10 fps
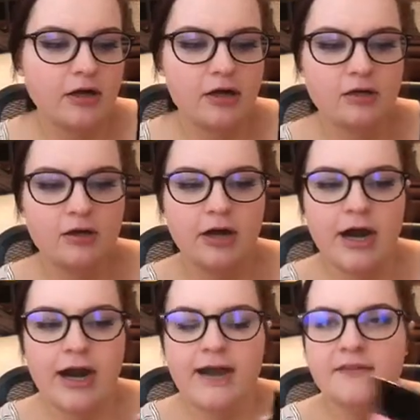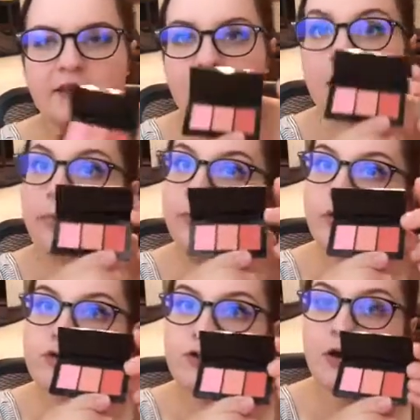color, and then a
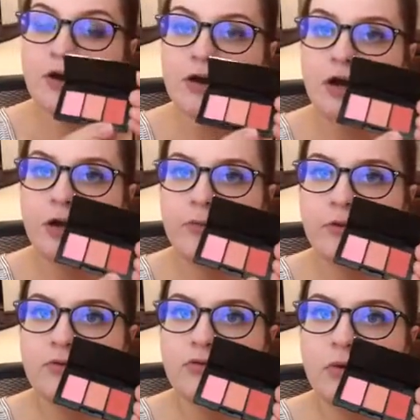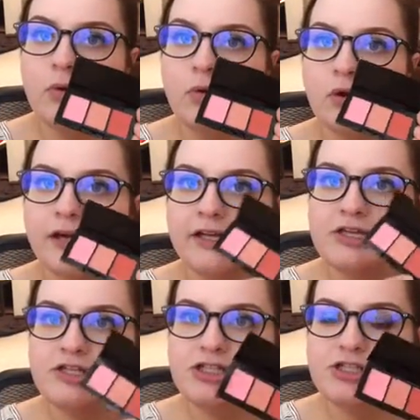more dark, almost
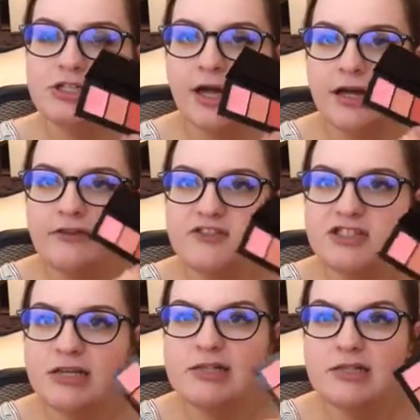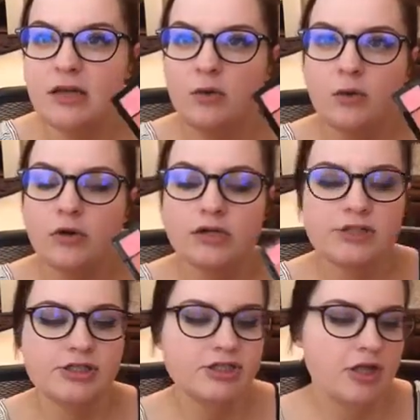orange, kind of sunset
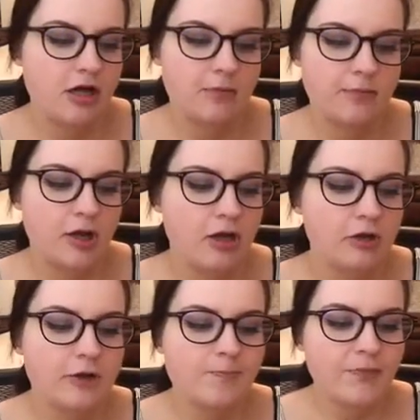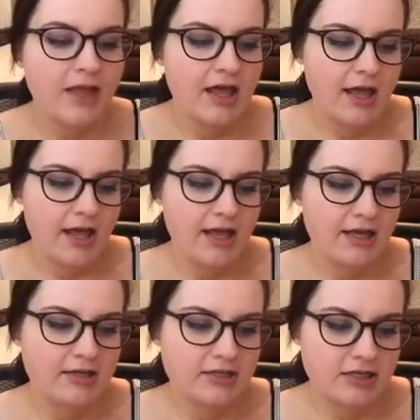orange um, color.
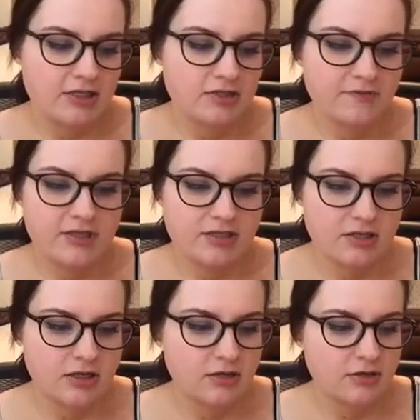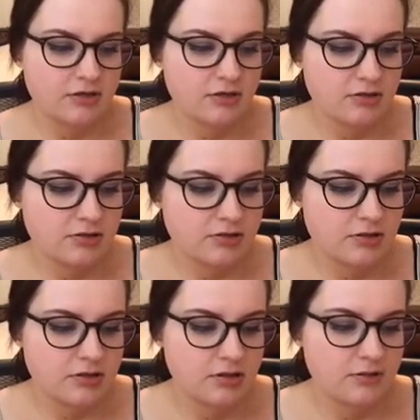And each of these colors,